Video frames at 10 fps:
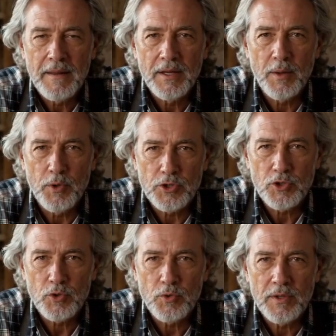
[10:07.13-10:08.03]
Number
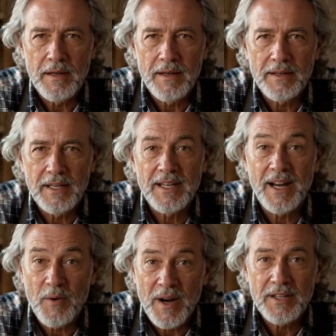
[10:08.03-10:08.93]
2, the
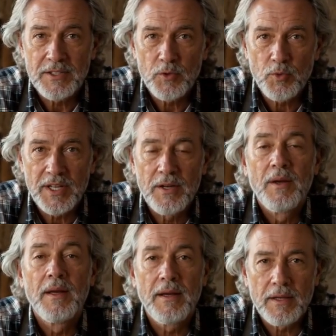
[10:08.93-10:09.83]
Narex
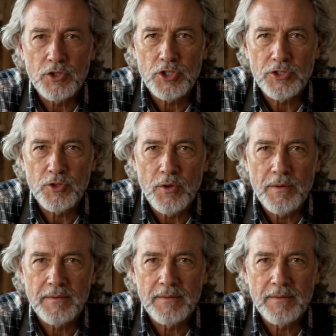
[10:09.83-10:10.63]
Richter Chisel.